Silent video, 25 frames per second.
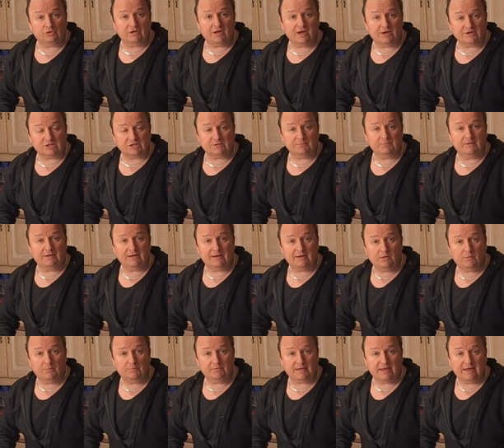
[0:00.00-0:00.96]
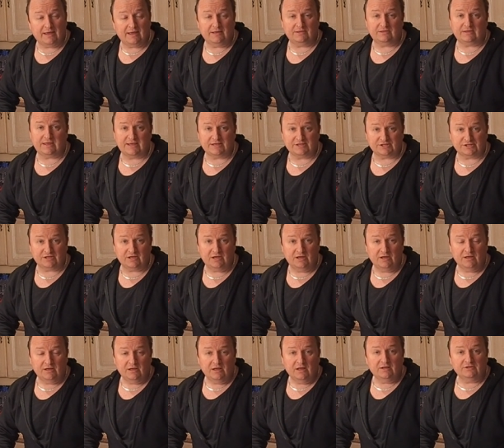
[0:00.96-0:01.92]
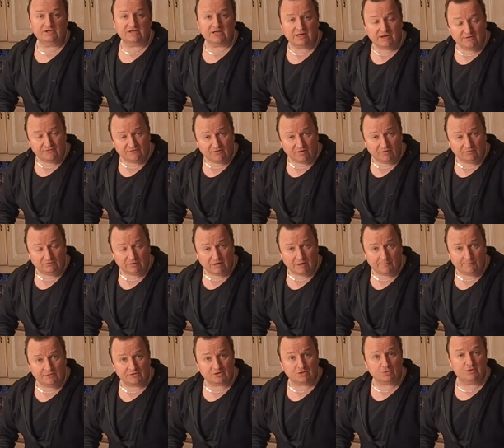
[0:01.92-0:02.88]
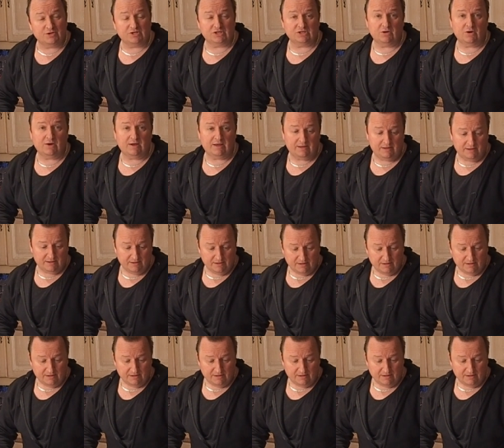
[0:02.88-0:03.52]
customer help care desk telephone number, to which I